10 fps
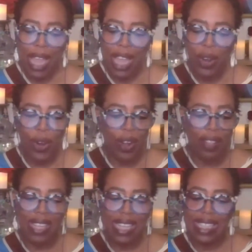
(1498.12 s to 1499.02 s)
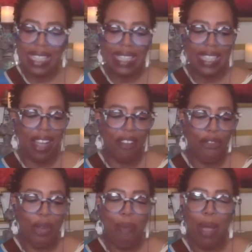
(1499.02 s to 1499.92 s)
Be your authentic
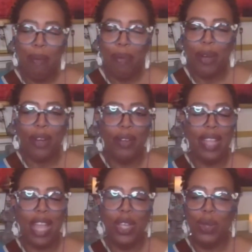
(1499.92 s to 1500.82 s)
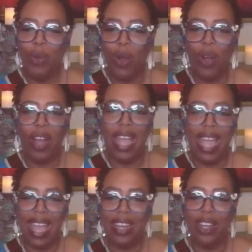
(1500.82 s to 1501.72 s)
self. Remember that you are
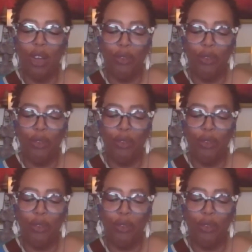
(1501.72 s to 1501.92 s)
an